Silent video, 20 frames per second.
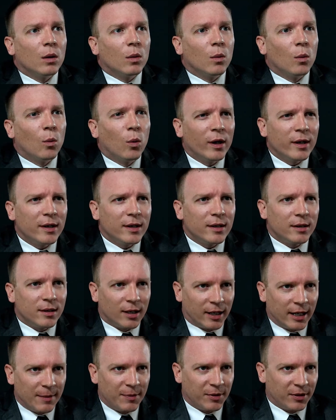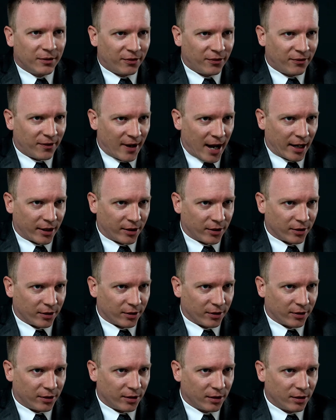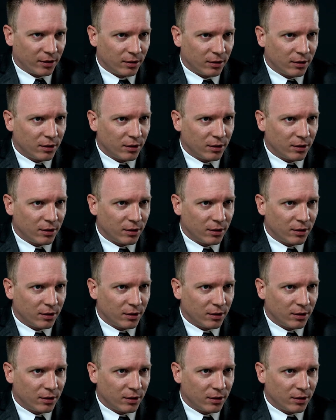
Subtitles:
What types of factors